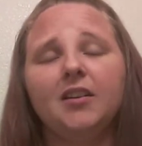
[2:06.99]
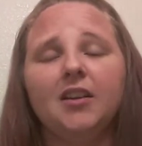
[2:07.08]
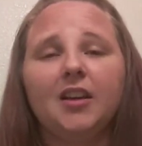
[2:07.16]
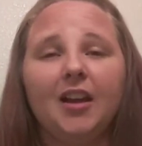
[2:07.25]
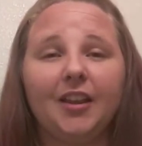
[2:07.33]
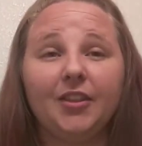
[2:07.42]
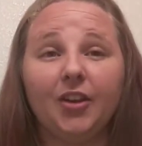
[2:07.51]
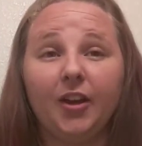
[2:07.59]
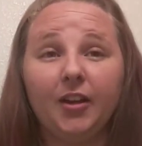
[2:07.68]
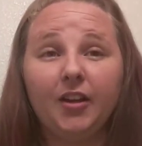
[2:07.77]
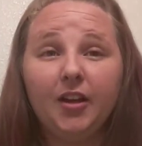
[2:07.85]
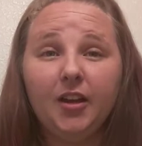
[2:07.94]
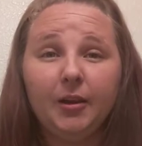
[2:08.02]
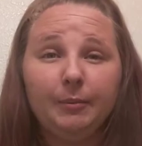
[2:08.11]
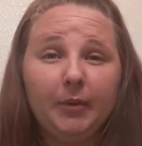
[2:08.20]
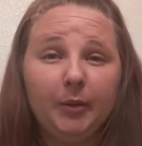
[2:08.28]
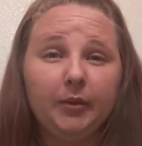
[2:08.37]
yeah, I thought
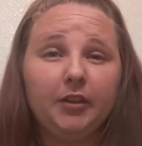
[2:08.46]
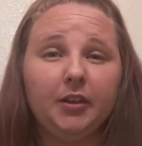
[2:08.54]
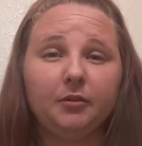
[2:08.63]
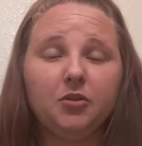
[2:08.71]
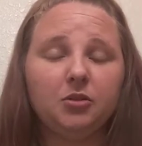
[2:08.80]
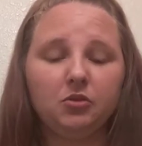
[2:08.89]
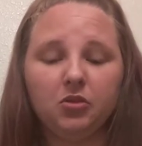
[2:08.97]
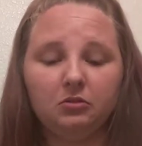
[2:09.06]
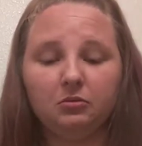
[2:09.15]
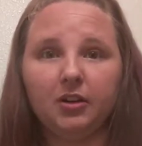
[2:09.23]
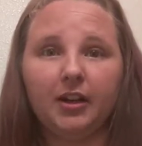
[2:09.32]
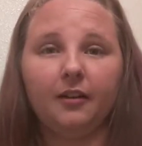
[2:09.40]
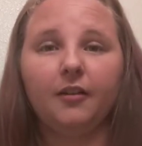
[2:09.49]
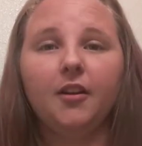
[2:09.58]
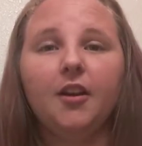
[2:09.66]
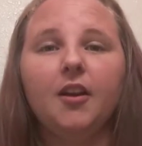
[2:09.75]
maybe she was just worn out.